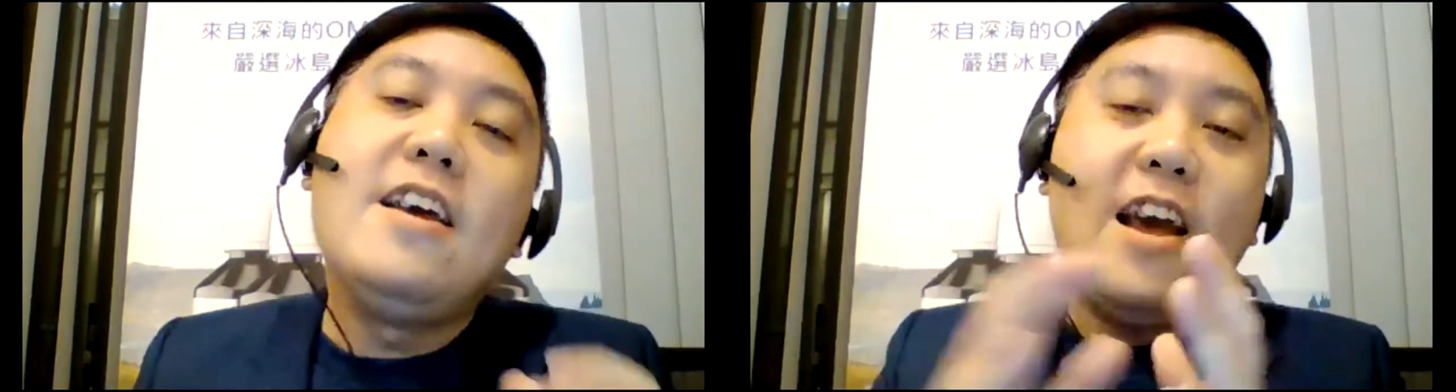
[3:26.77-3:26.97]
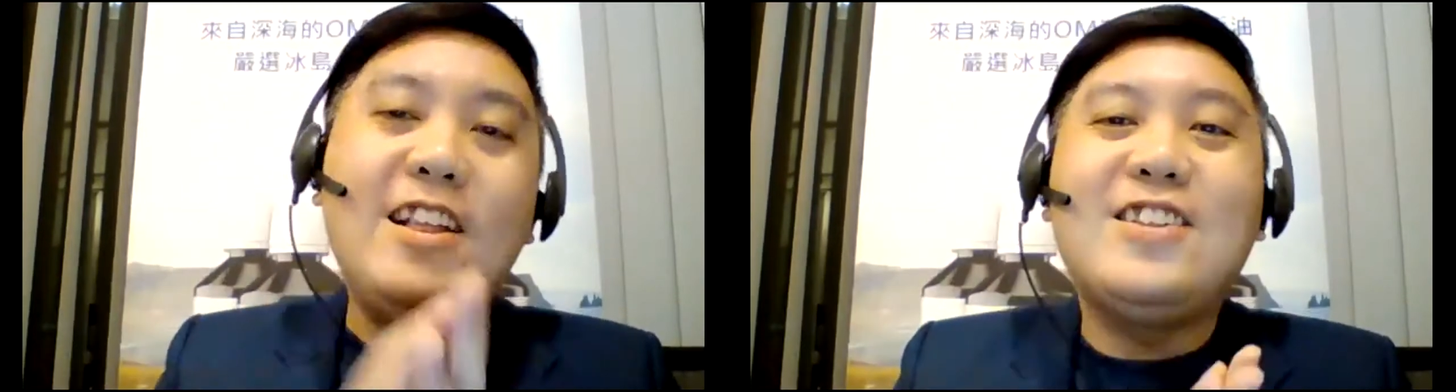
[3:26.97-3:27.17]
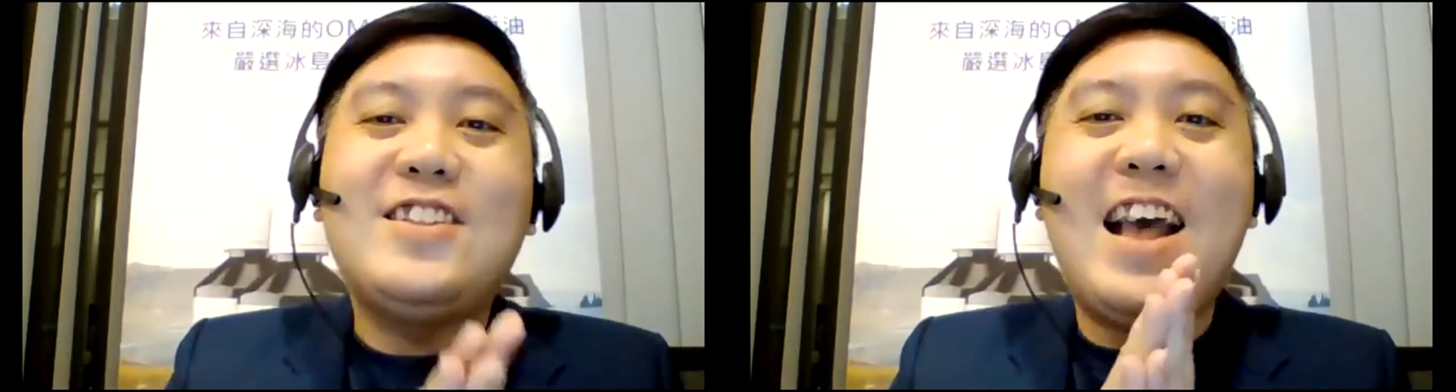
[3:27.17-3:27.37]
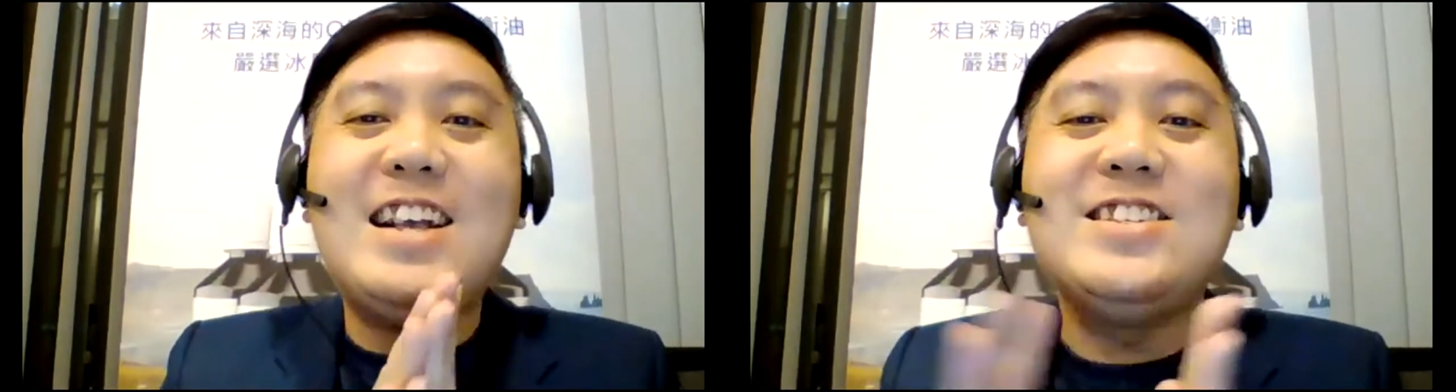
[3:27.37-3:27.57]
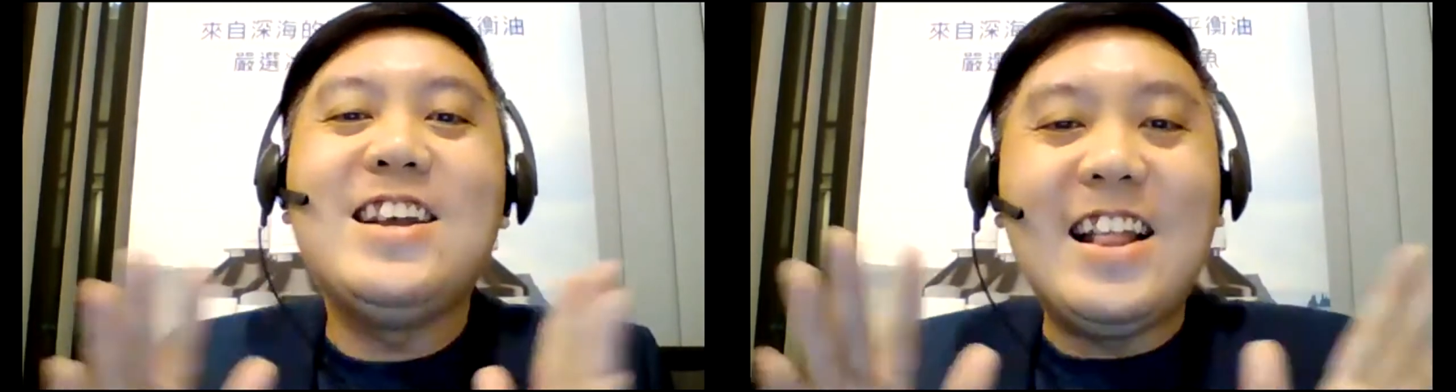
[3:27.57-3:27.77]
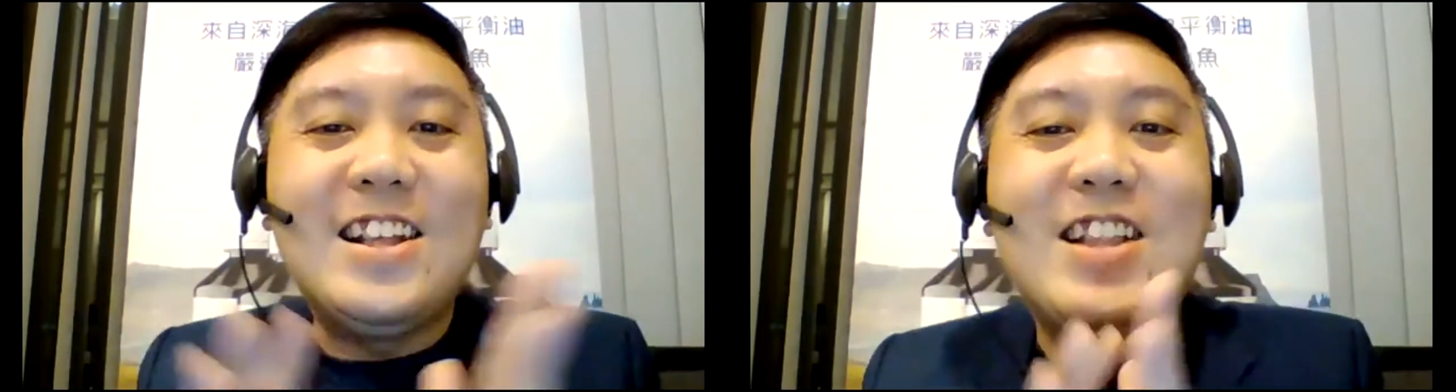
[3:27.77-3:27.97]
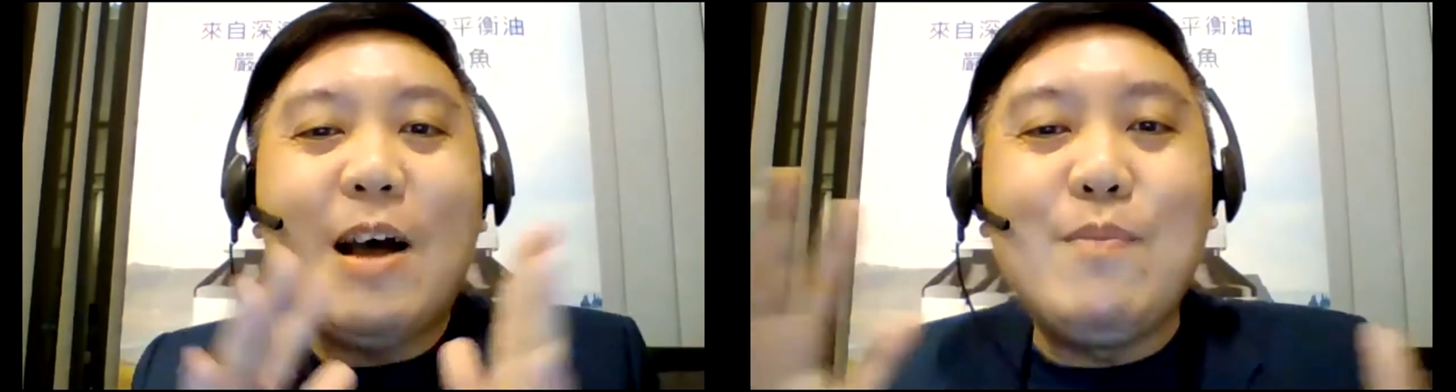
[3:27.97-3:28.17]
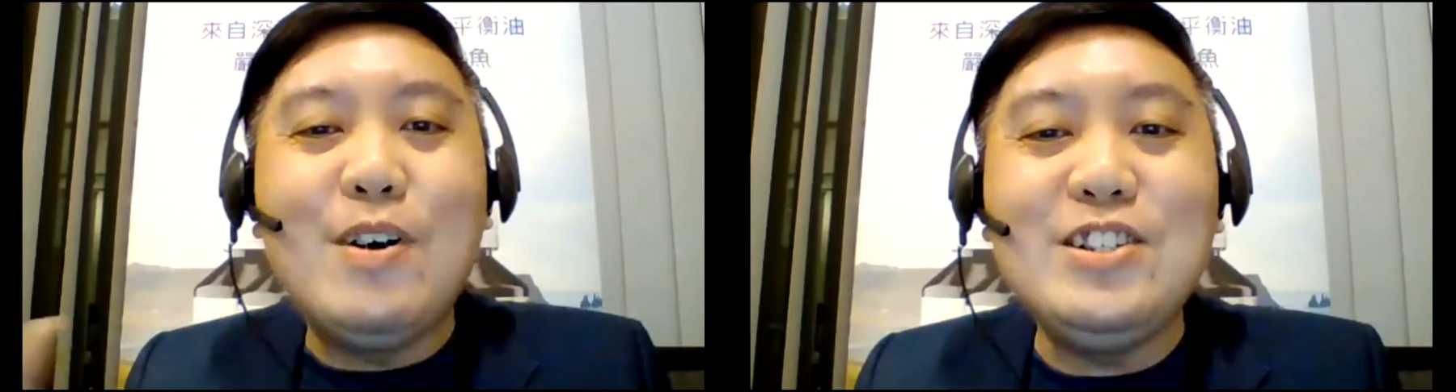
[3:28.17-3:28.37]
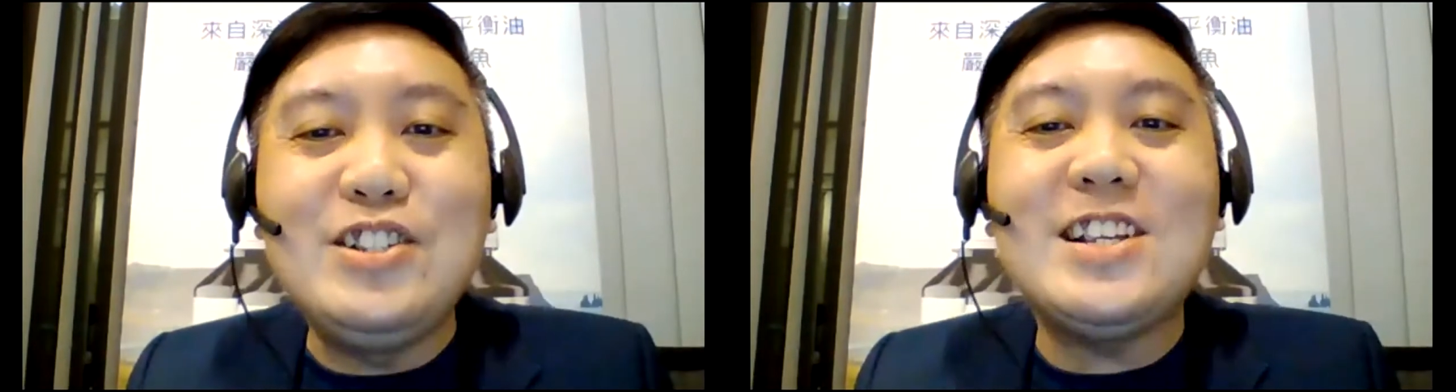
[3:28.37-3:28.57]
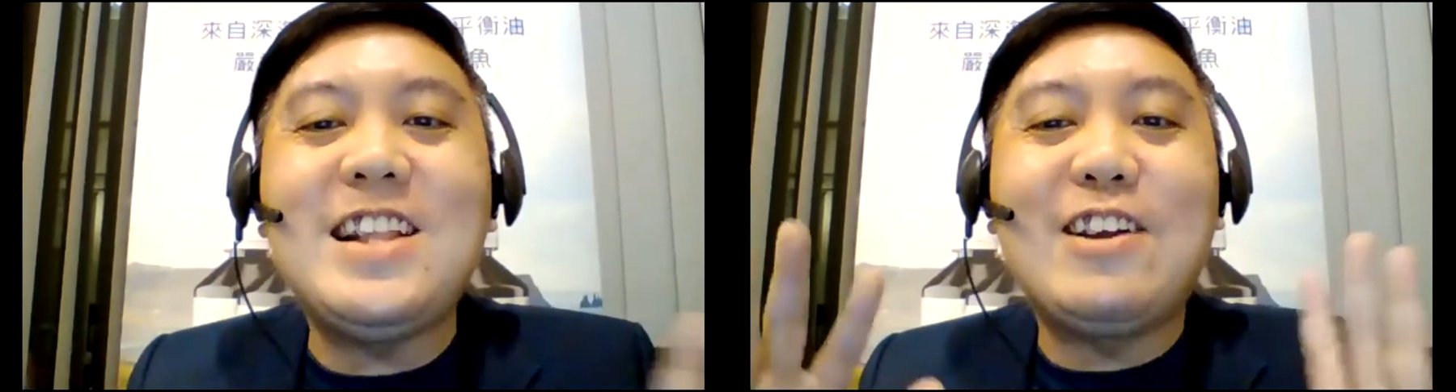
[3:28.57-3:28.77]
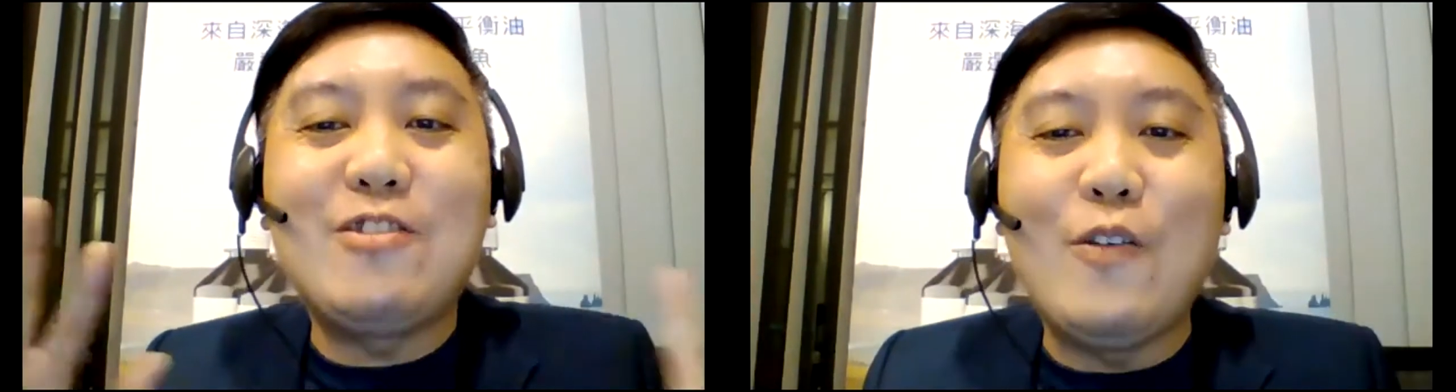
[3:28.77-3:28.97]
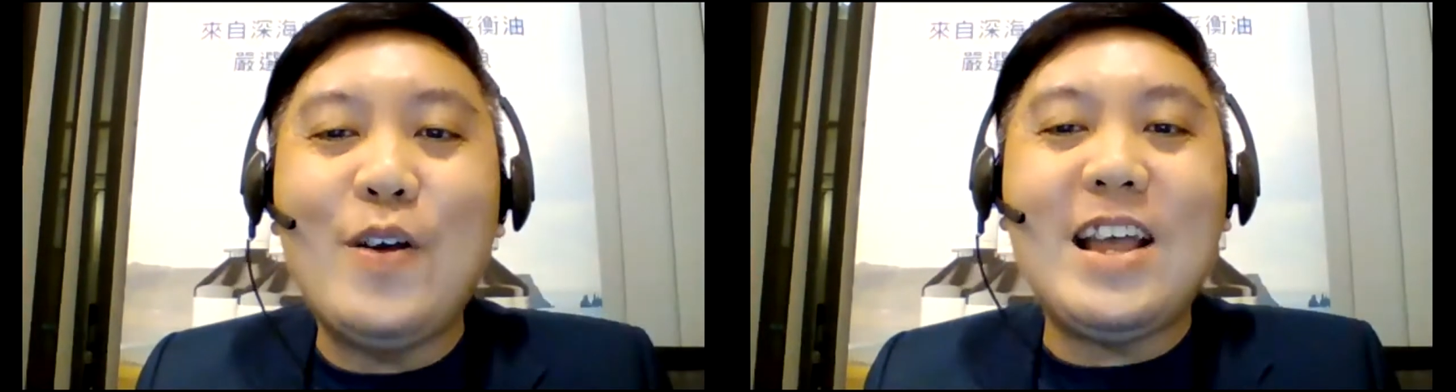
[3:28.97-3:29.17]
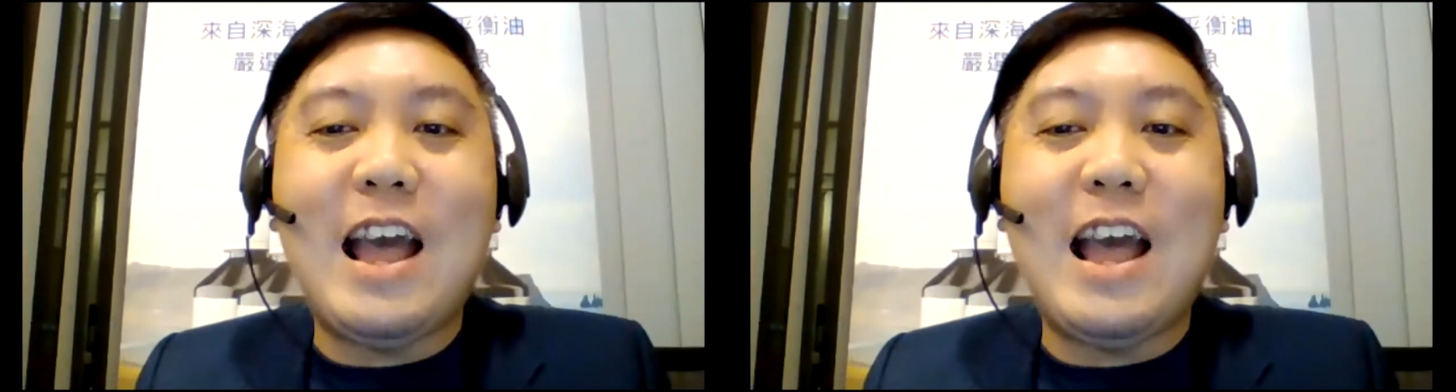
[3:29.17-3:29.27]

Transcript: and the test and the number is just like growing